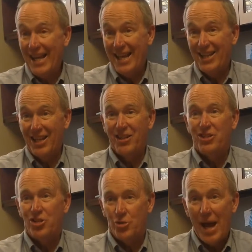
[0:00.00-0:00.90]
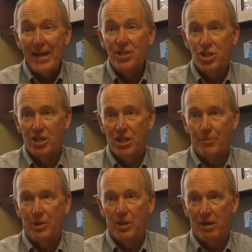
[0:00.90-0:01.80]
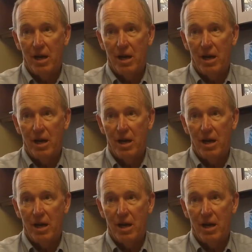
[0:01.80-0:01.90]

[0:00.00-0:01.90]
and then the strategies to pull it